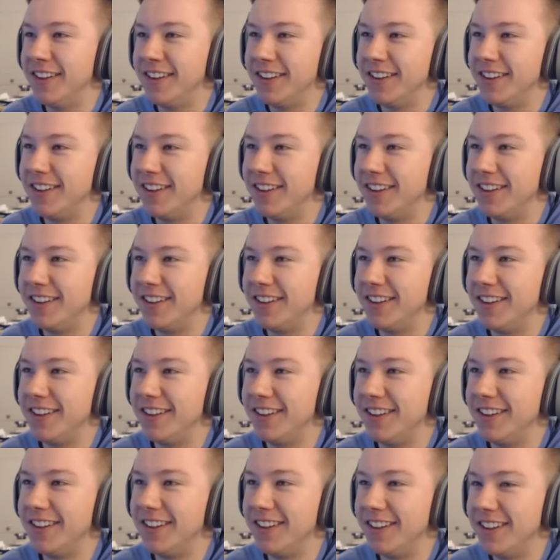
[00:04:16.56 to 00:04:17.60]

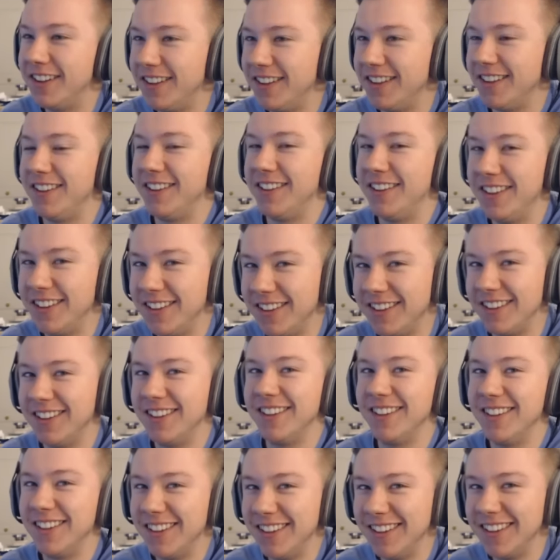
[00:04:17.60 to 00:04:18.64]

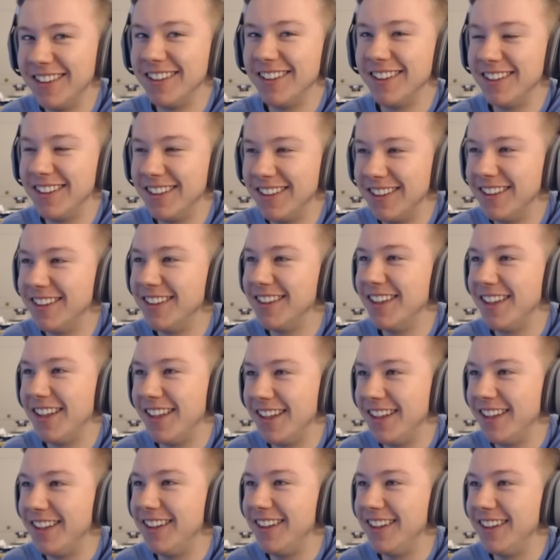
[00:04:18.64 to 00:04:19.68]

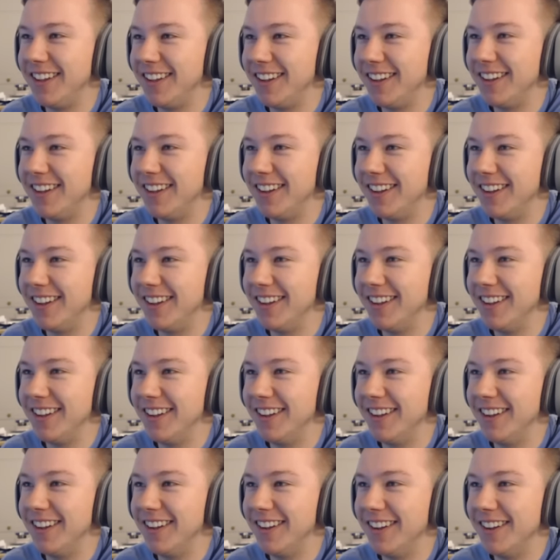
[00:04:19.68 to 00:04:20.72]

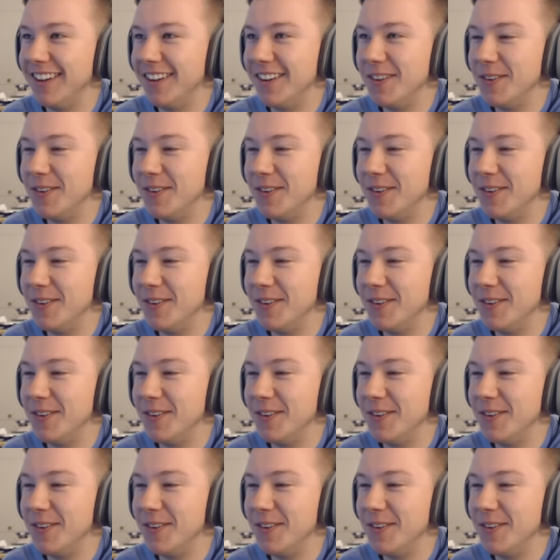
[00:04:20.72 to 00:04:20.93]
Nothing is said.